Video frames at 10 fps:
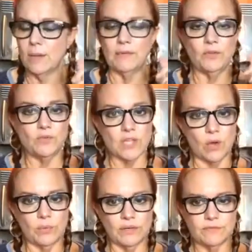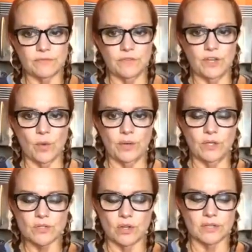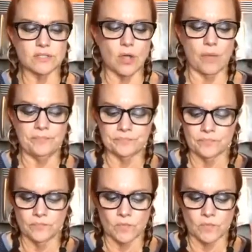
um, if you don't want to, if you don't want to use a lot of salt,